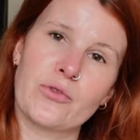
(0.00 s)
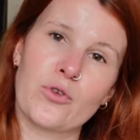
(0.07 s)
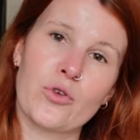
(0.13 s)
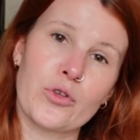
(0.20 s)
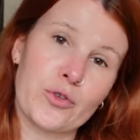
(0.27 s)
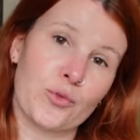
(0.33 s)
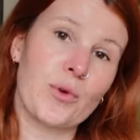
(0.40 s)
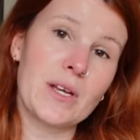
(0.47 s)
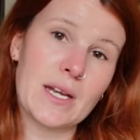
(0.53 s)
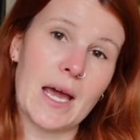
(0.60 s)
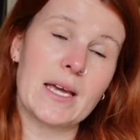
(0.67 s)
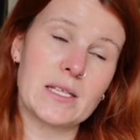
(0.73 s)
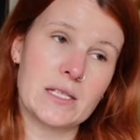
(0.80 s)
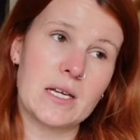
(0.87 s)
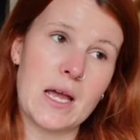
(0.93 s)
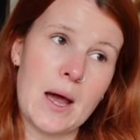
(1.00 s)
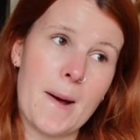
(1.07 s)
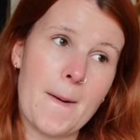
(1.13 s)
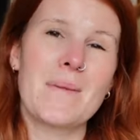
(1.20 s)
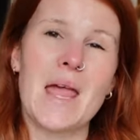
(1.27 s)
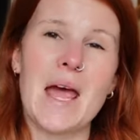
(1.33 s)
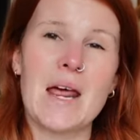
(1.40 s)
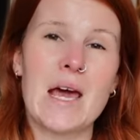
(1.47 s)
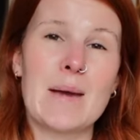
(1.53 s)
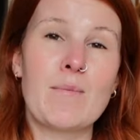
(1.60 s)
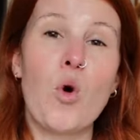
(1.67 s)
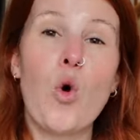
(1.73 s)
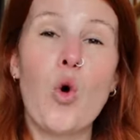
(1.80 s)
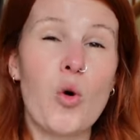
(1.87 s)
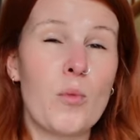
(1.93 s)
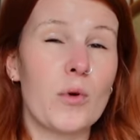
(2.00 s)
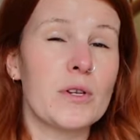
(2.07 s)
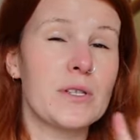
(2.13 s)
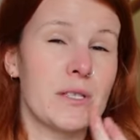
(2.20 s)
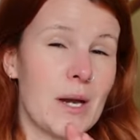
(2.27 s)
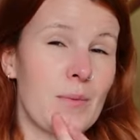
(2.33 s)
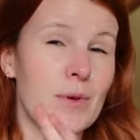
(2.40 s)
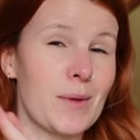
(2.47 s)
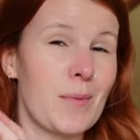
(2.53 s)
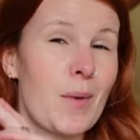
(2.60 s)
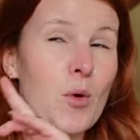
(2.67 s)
for three days now and I'm almost done with them.